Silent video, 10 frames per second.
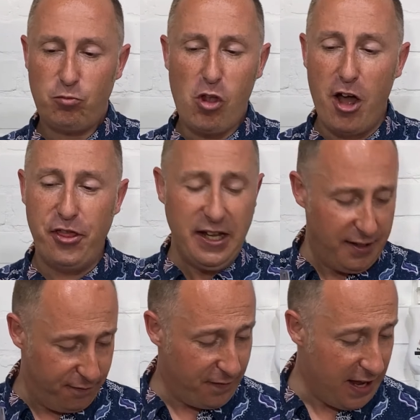I think
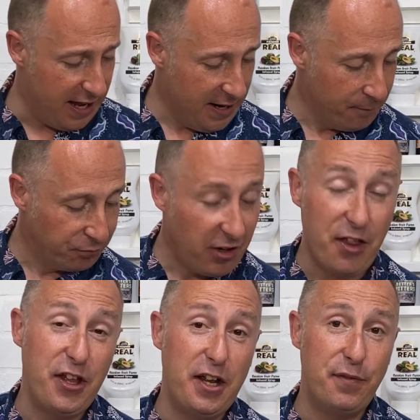if uh, I
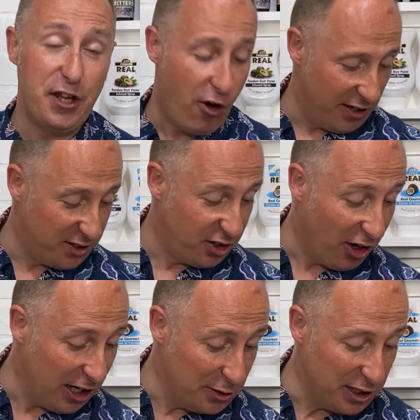think if the ice
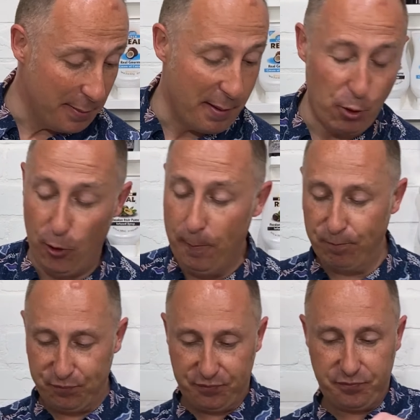diluted a bit more,
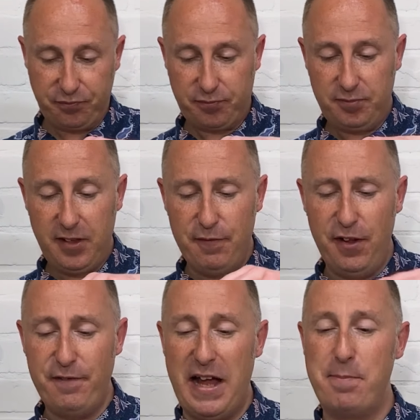I
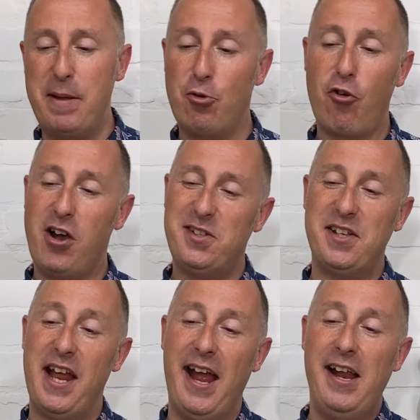think if I had a bit more ice
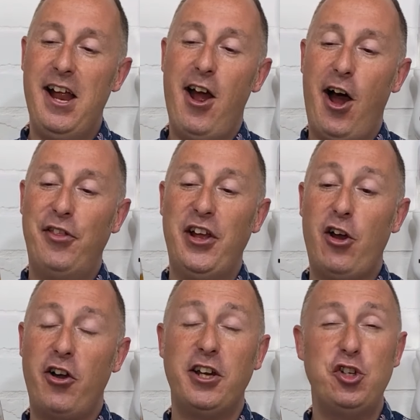in there, I
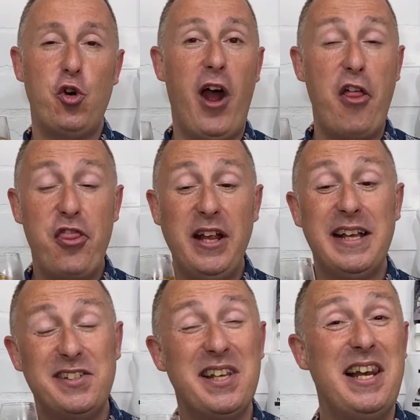think I can enjoy it. I
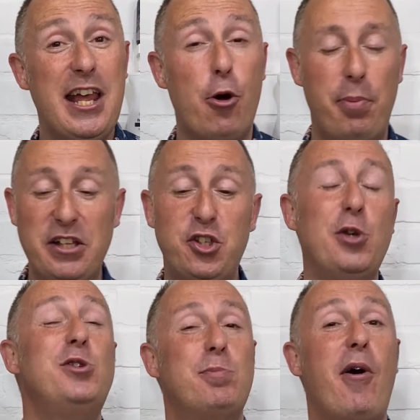think it's a little bit
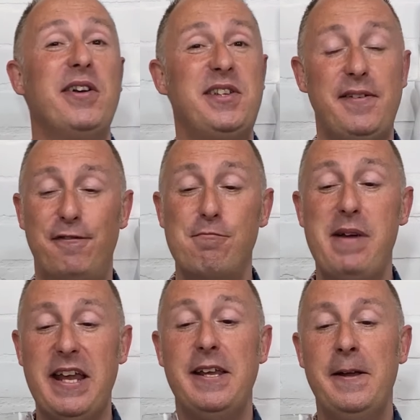too spicy for
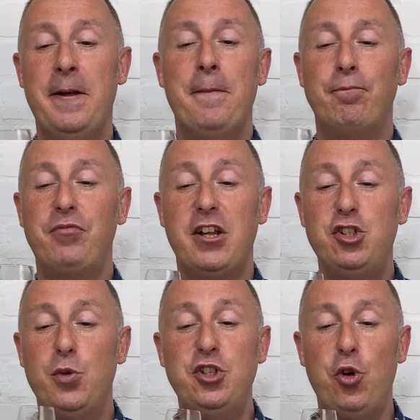me
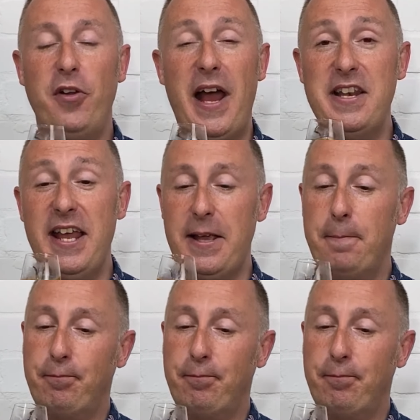to enjoy that neat.